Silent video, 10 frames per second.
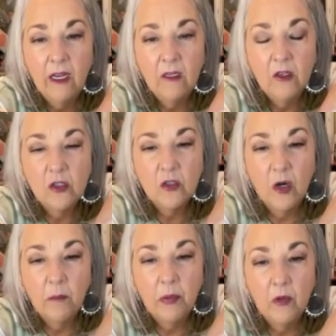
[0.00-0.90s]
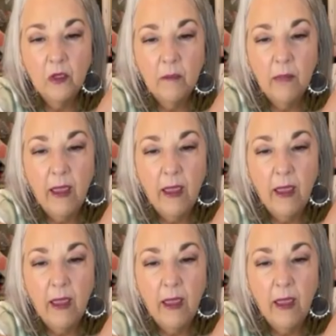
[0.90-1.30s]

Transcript: and you start pulling them